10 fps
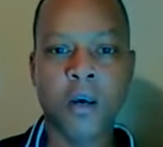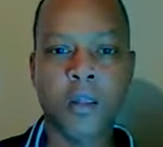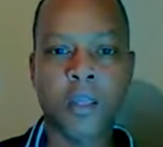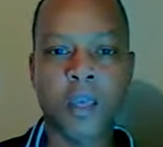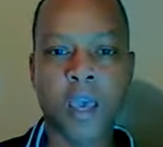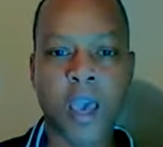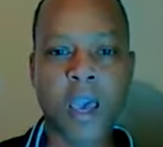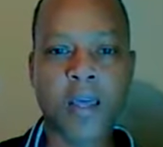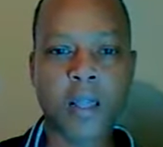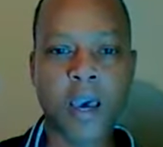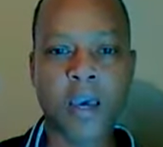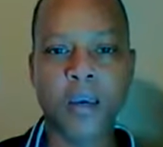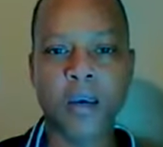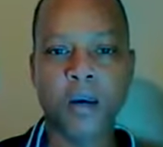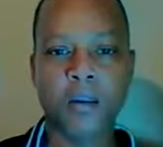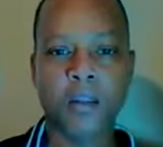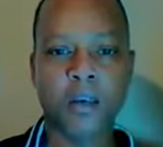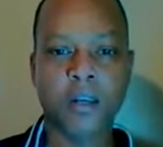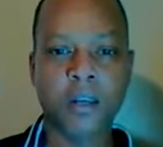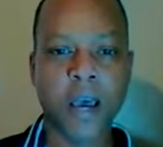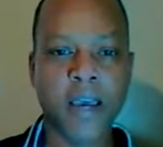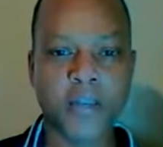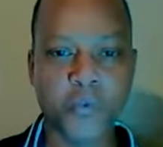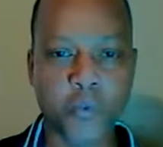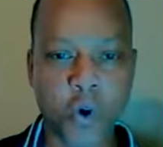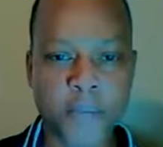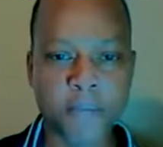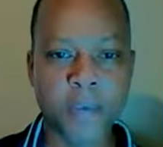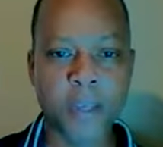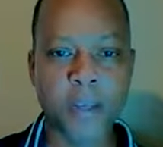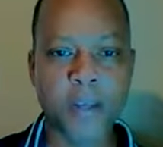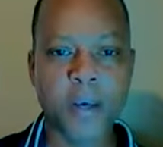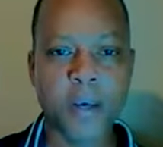They act like they're nice 1 minute,